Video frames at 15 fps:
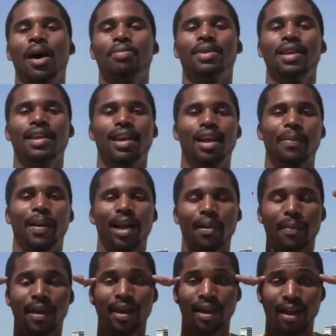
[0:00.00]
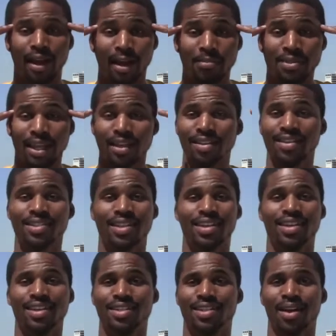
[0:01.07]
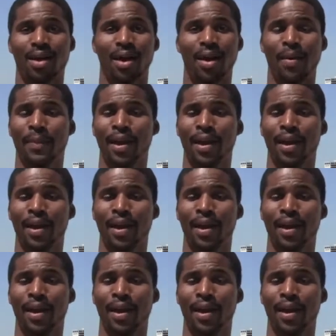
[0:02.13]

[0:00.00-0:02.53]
I'm thinking in the back of my head, I'm taking this kid to